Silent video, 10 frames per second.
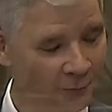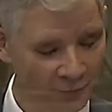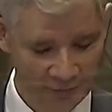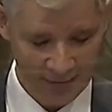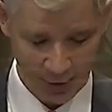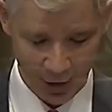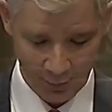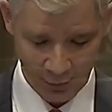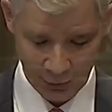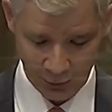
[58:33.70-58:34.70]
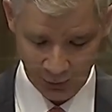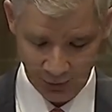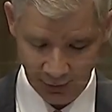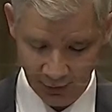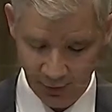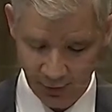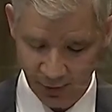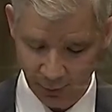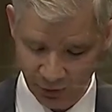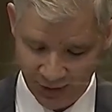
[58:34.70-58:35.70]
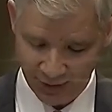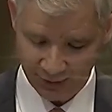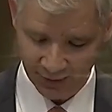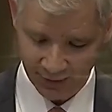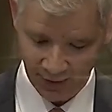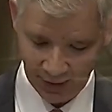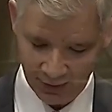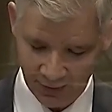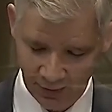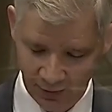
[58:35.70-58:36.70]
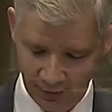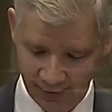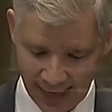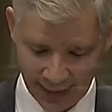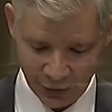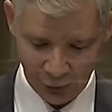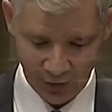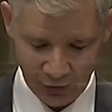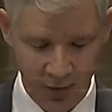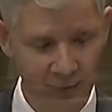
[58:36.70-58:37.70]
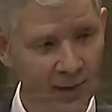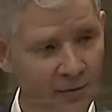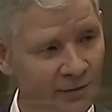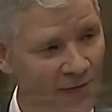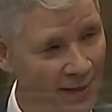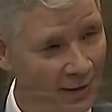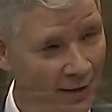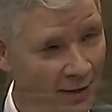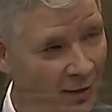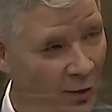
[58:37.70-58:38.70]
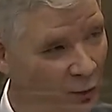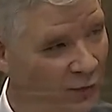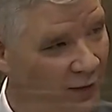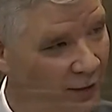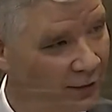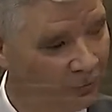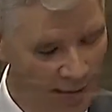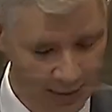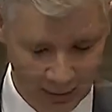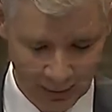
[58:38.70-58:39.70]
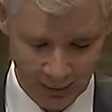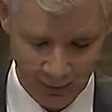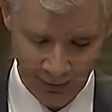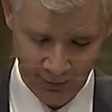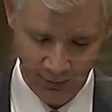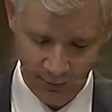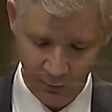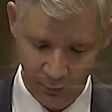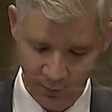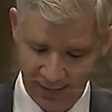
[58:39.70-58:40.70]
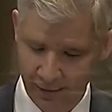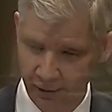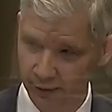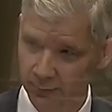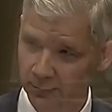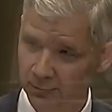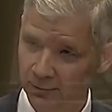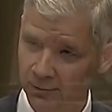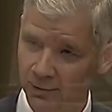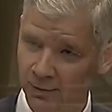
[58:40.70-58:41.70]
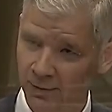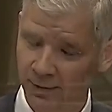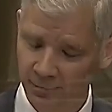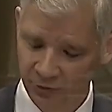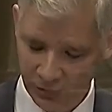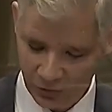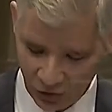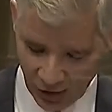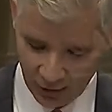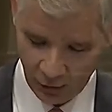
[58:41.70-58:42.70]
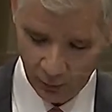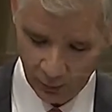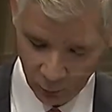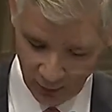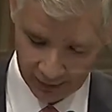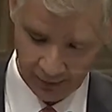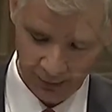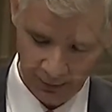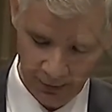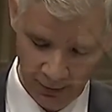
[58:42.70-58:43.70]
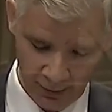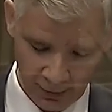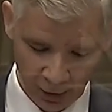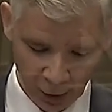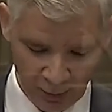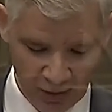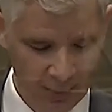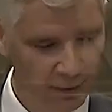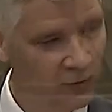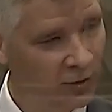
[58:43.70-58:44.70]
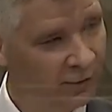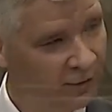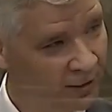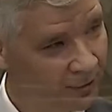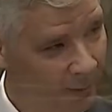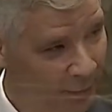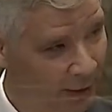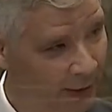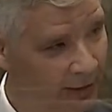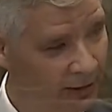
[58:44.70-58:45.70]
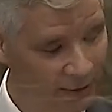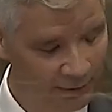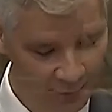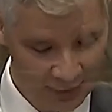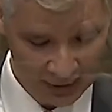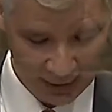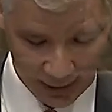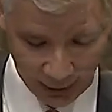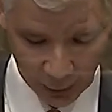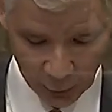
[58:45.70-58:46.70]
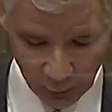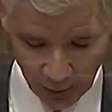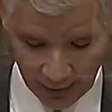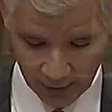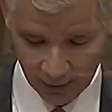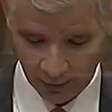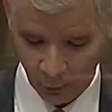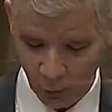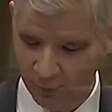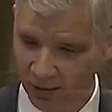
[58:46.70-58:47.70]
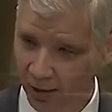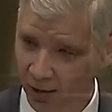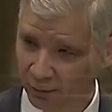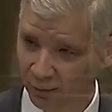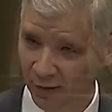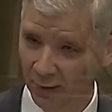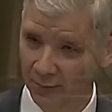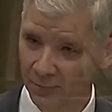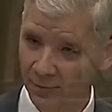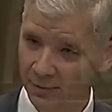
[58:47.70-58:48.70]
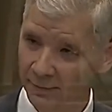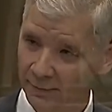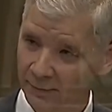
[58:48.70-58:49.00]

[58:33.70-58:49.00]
and fair opportunity to present its case that Azerbaijan has violated those very rights. Without it, there is a genuine risk that Armenia's ability to vindicate those rights will be compromised.